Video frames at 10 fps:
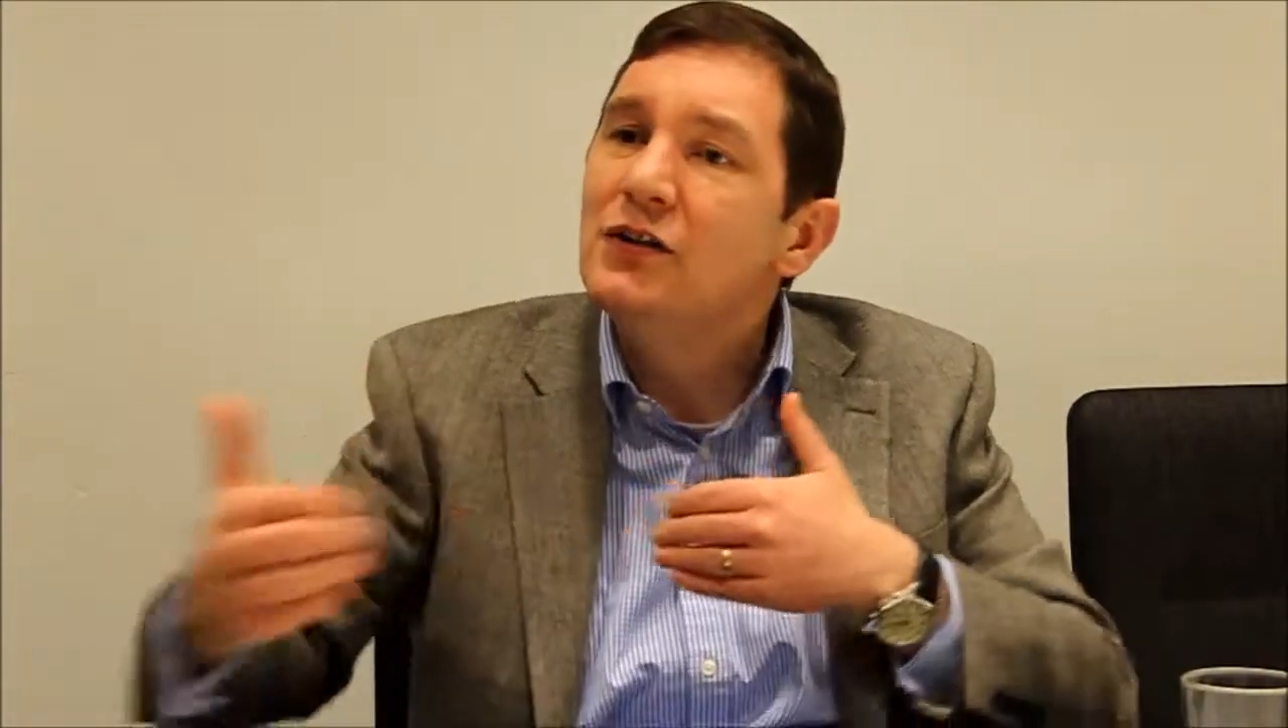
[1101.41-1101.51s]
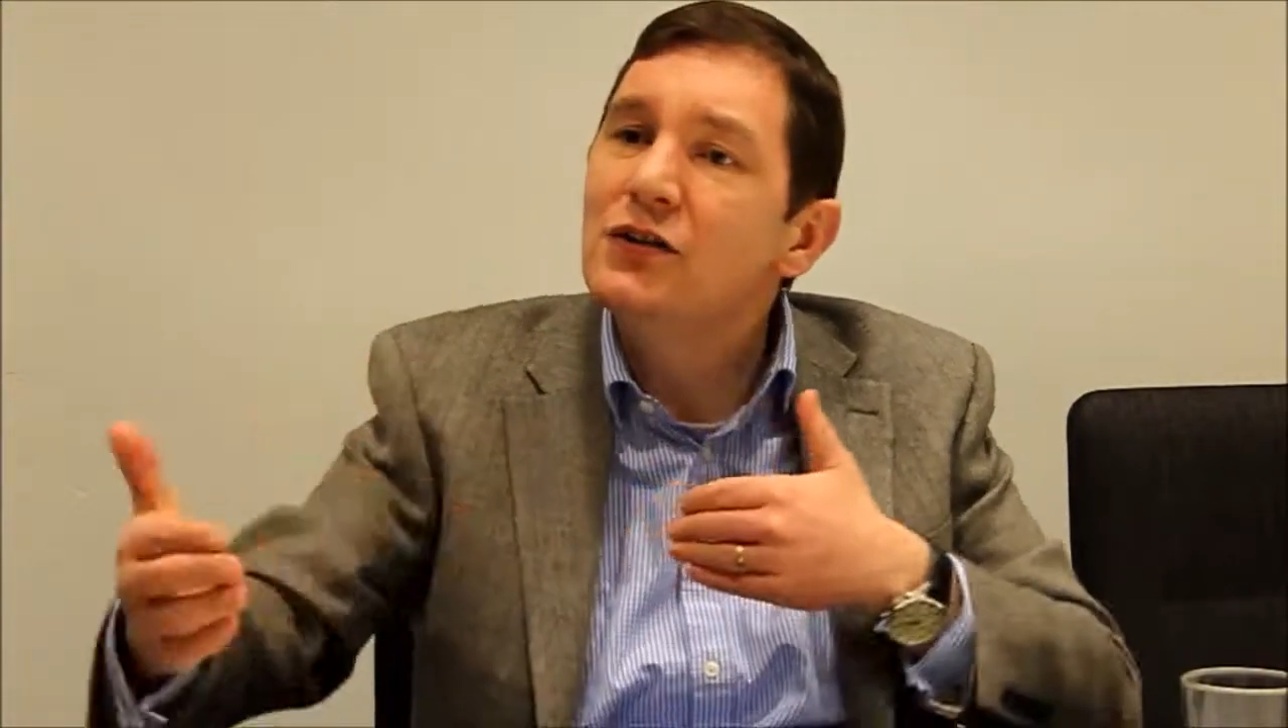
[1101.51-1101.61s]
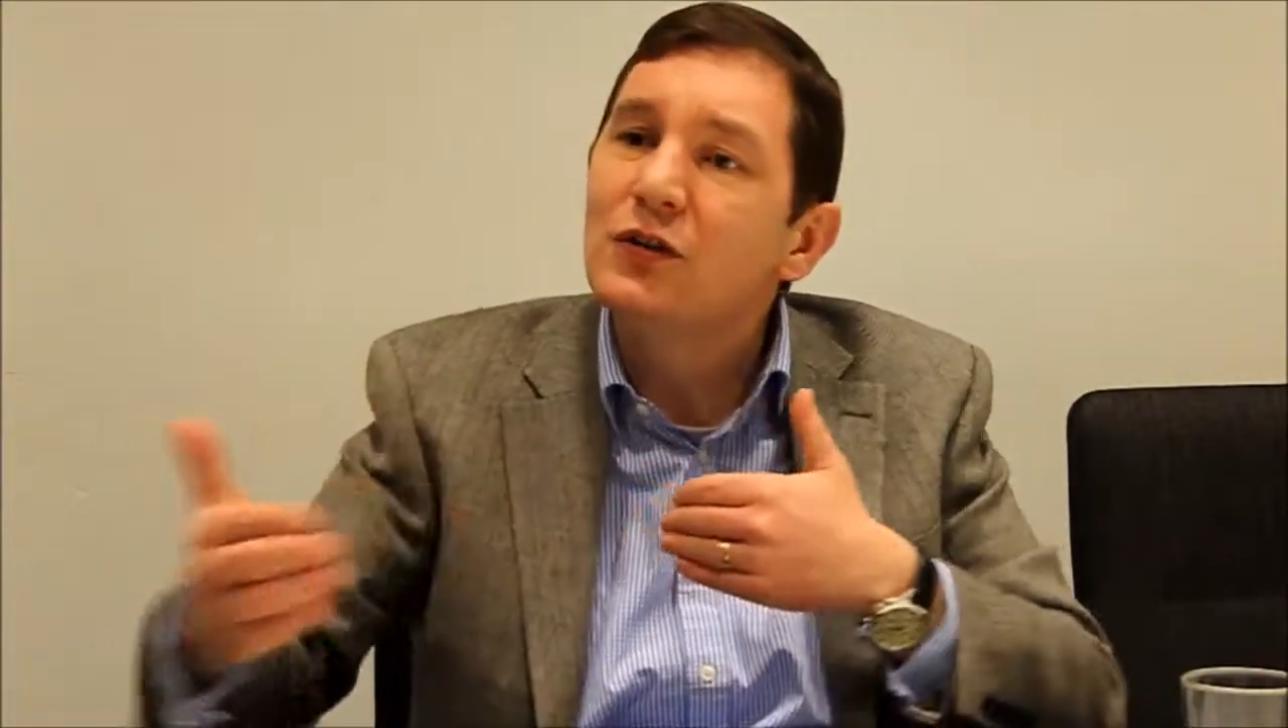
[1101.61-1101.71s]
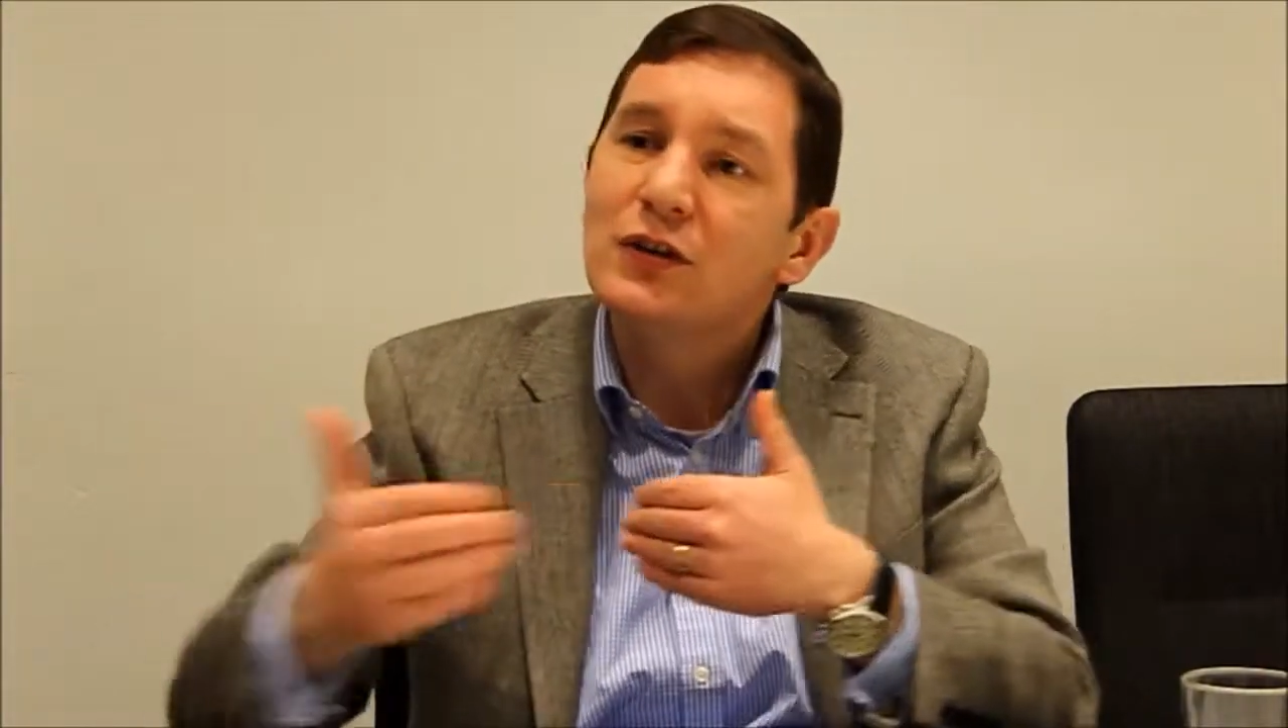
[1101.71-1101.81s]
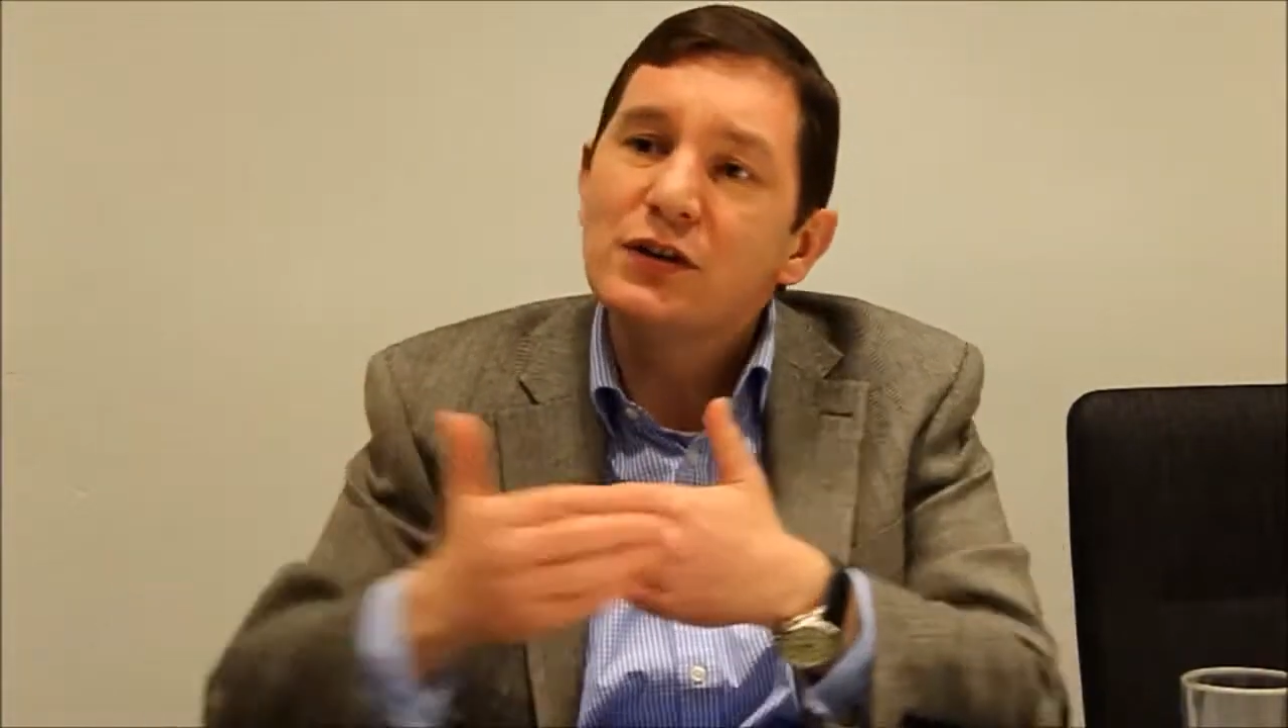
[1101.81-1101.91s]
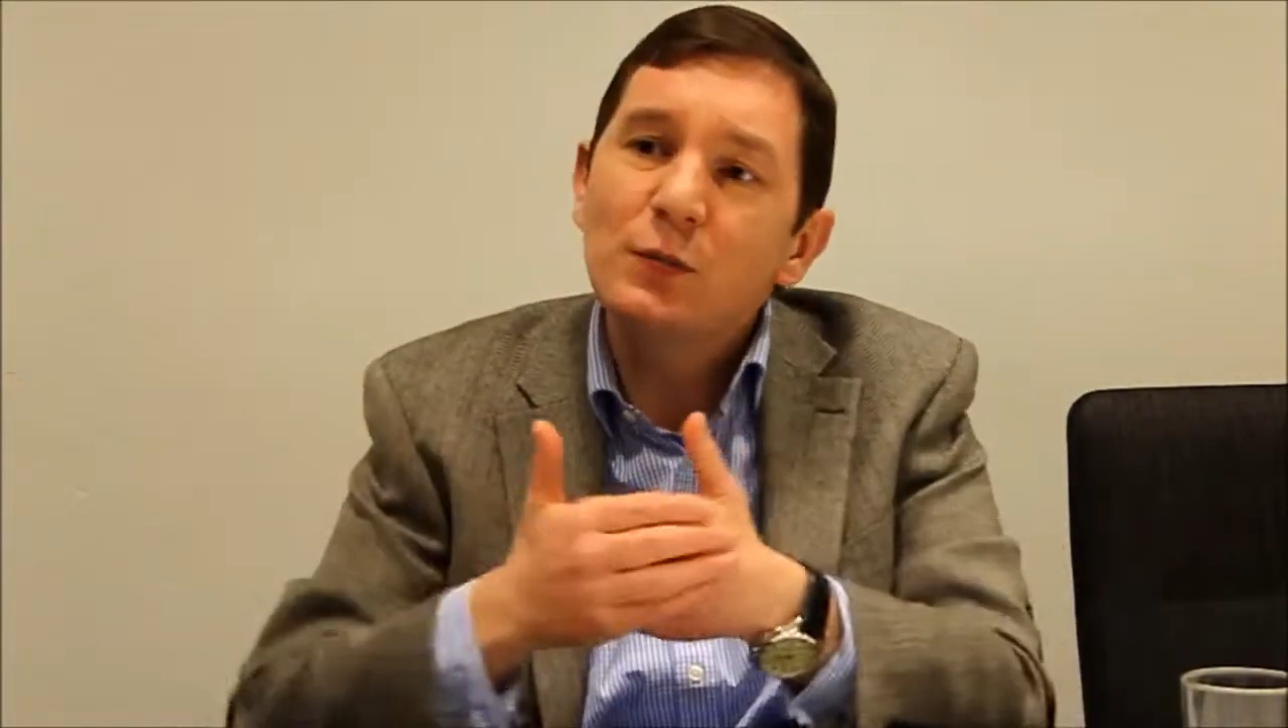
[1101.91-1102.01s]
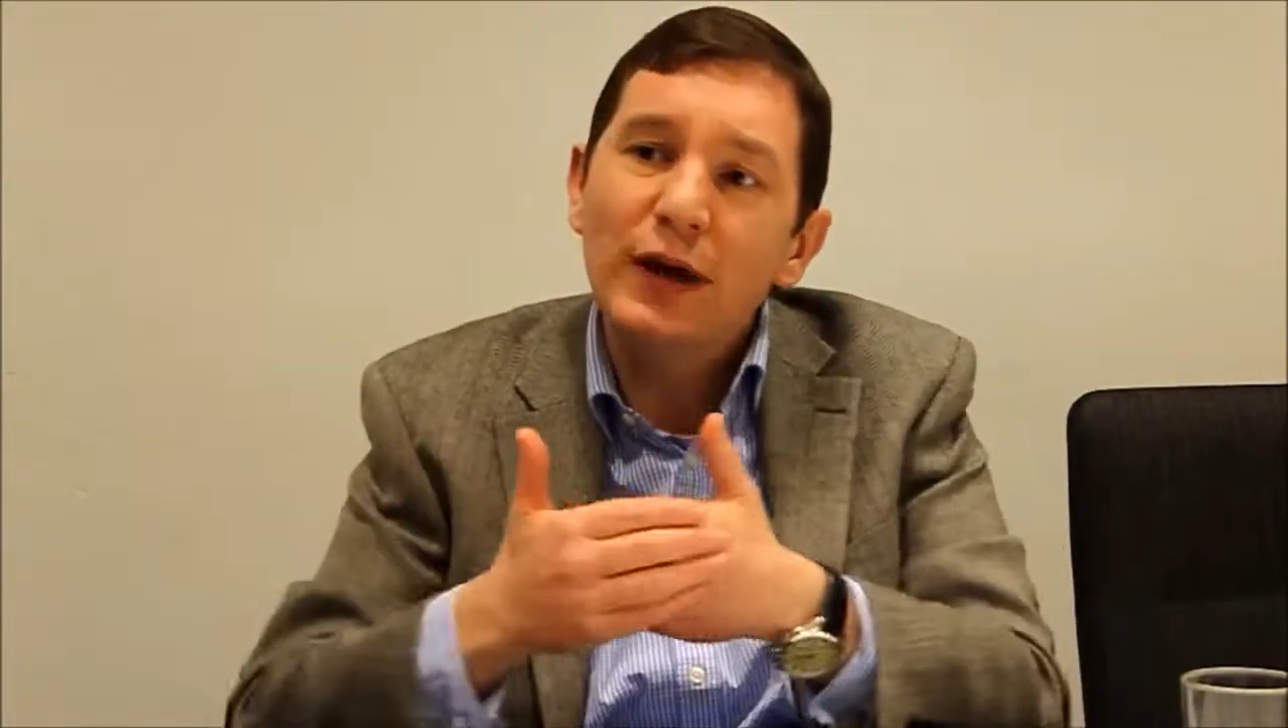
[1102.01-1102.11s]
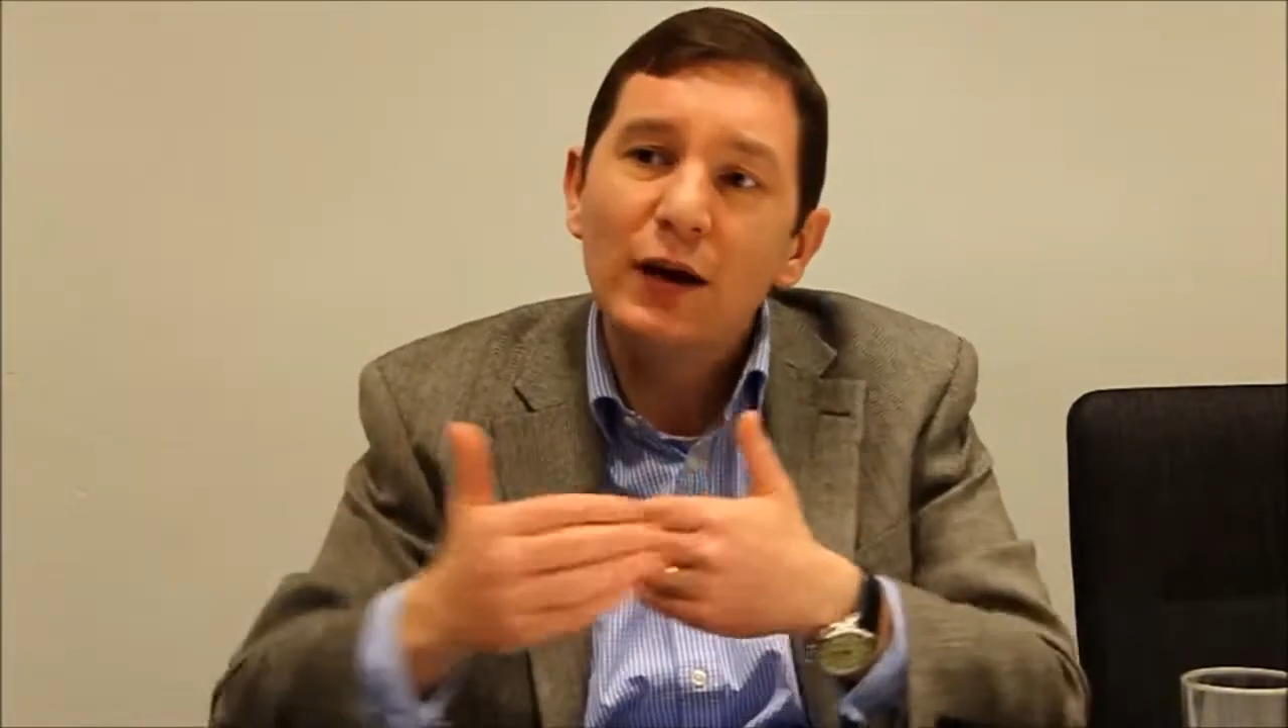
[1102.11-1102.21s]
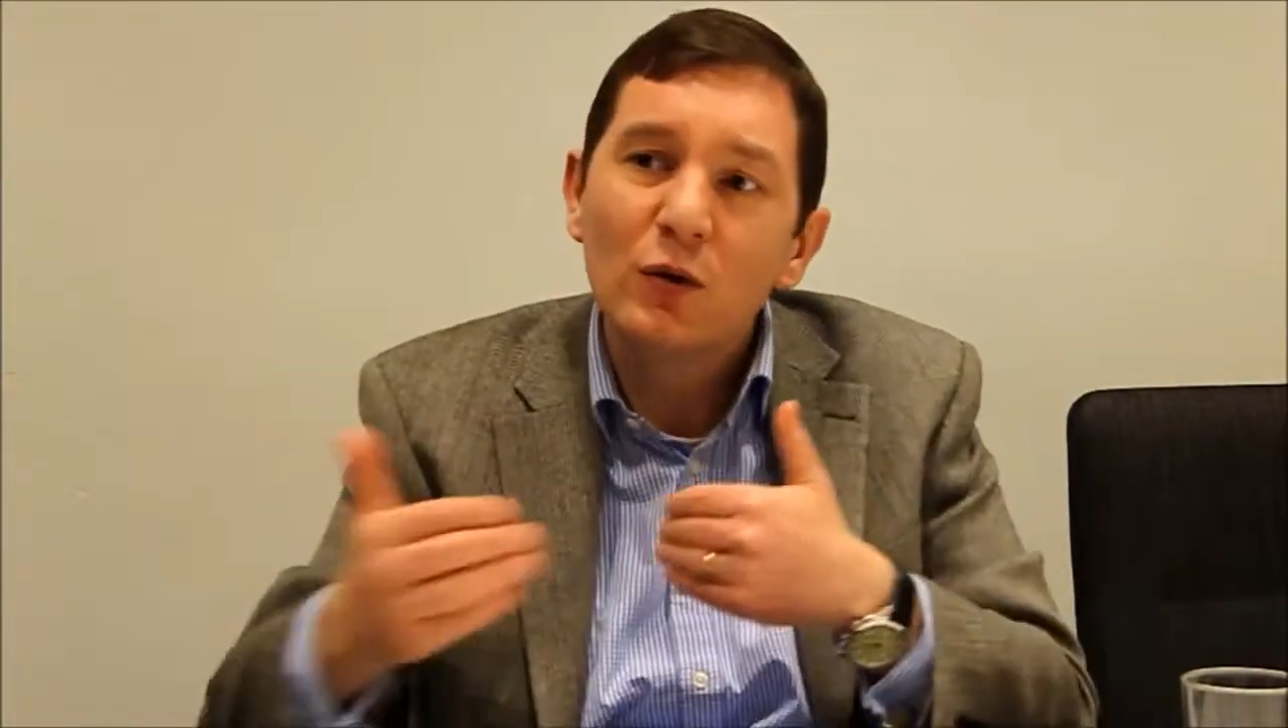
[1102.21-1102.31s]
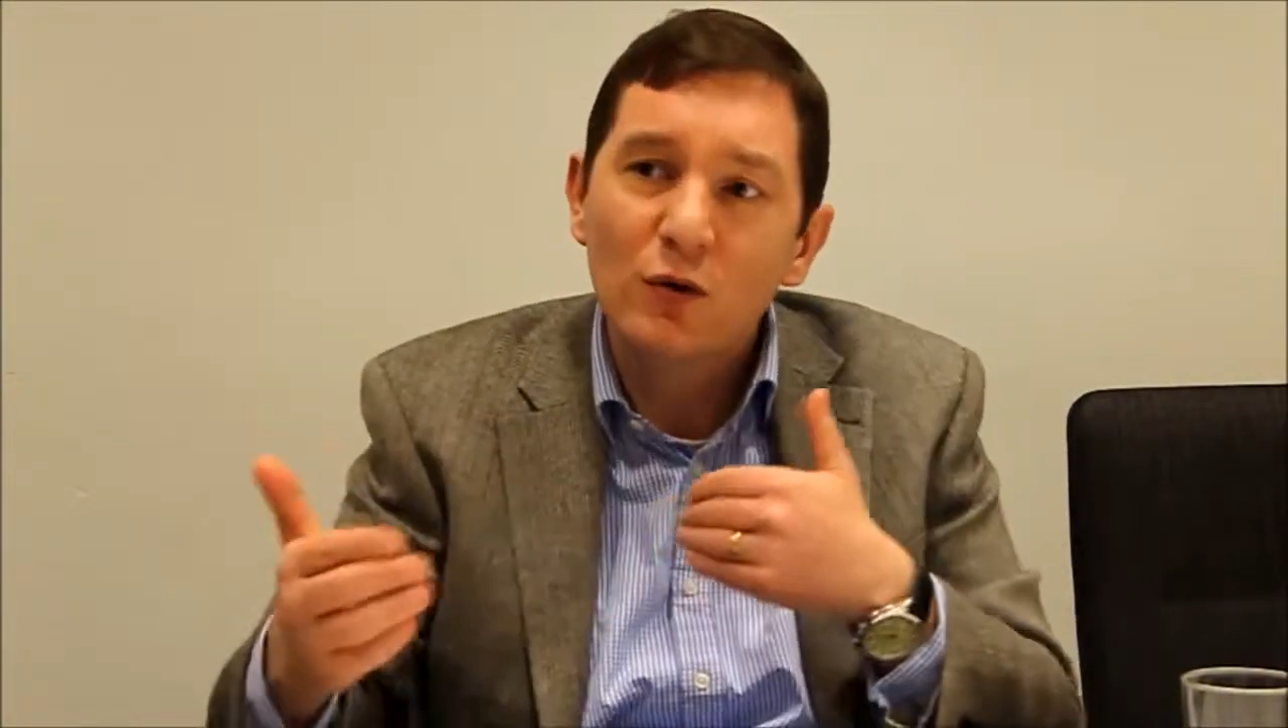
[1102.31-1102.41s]
So there's a
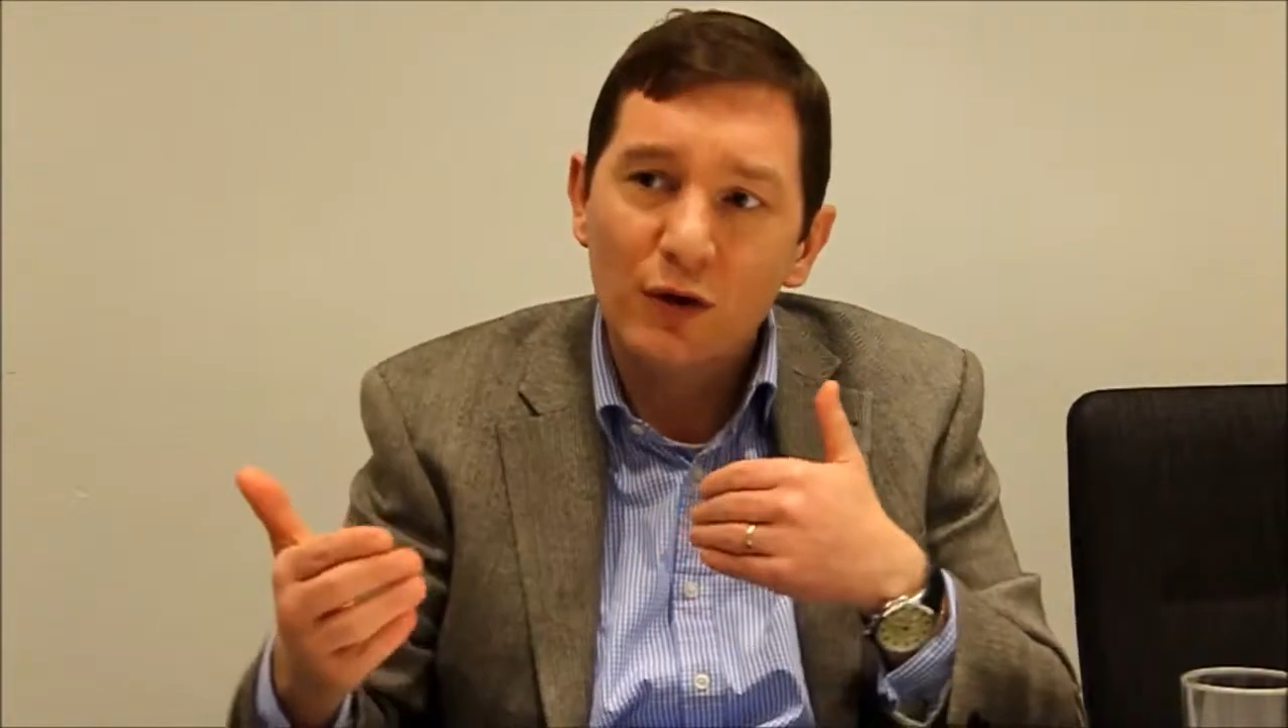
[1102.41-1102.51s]
power